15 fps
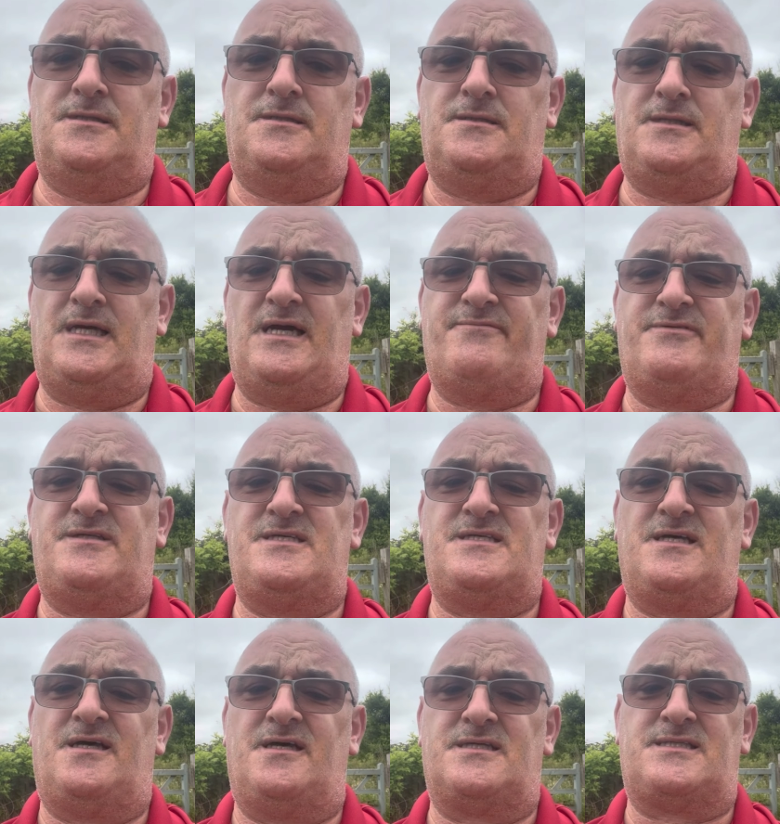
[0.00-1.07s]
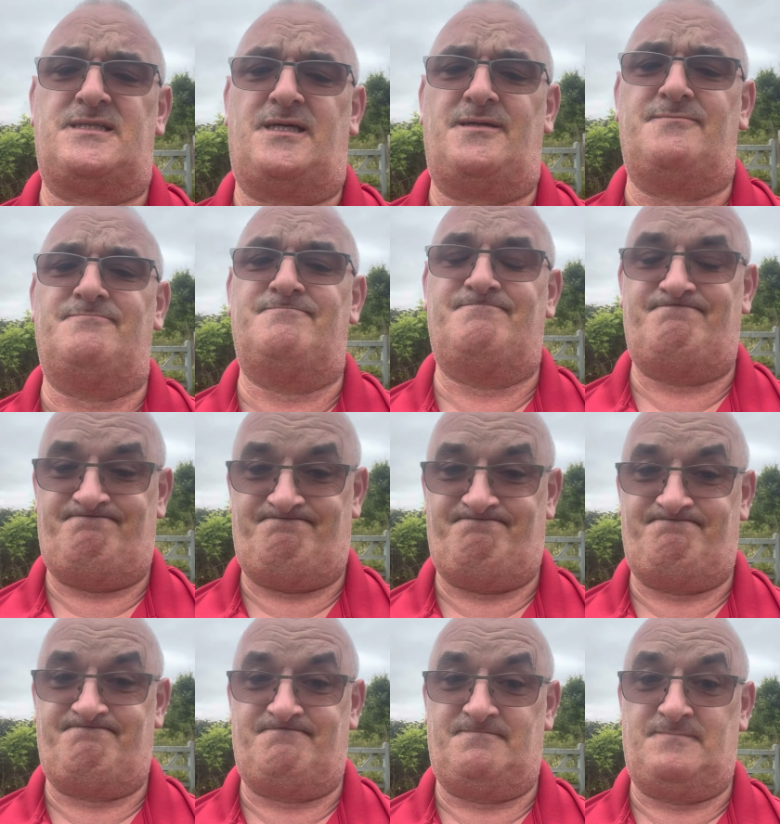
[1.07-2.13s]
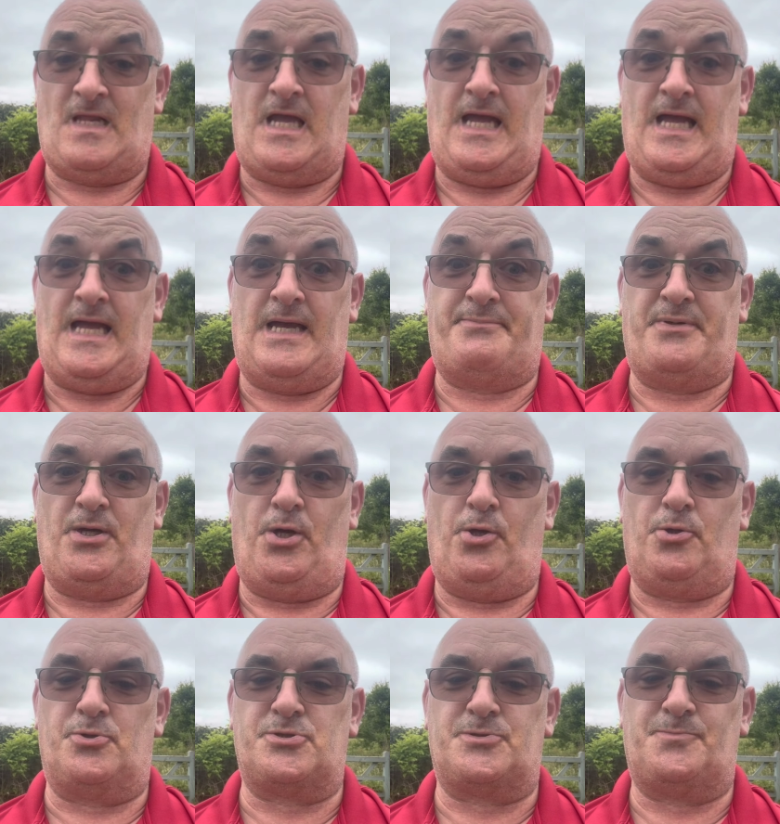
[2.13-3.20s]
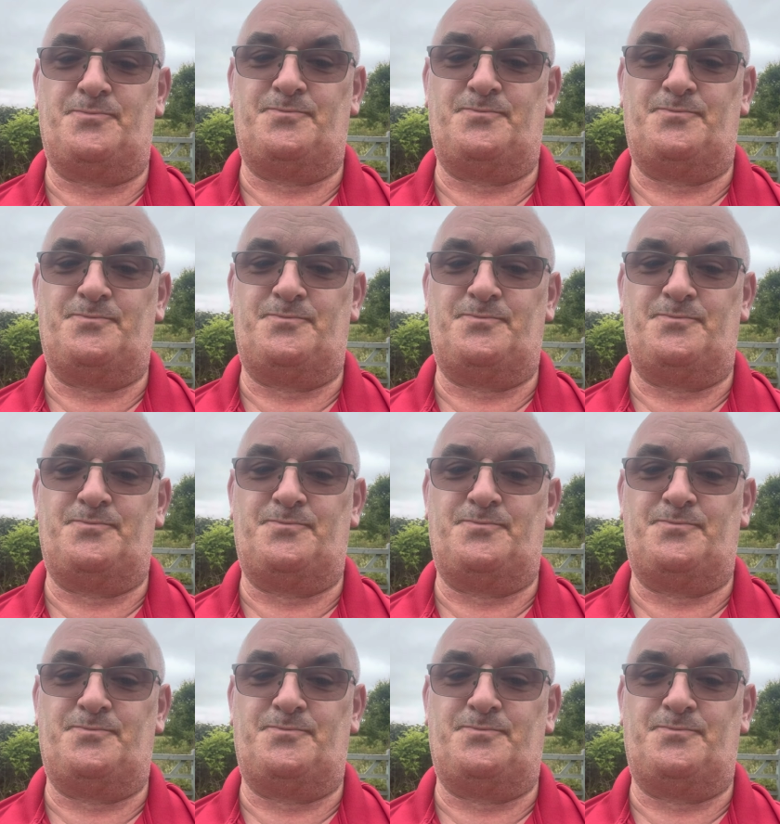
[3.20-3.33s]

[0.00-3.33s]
And have a disaster. Happy holidays.